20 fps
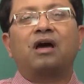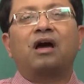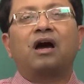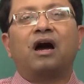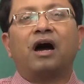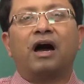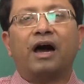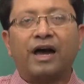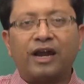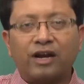
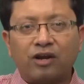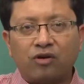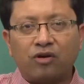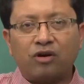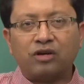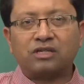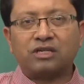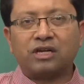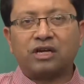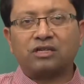higher
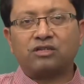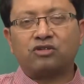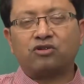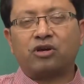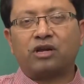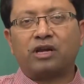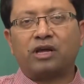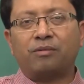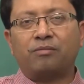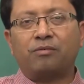costs as you
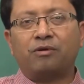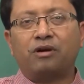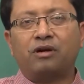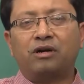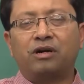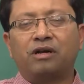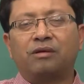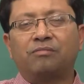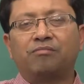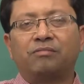are able
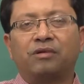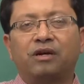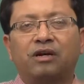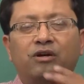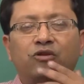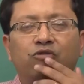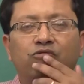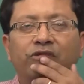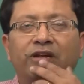to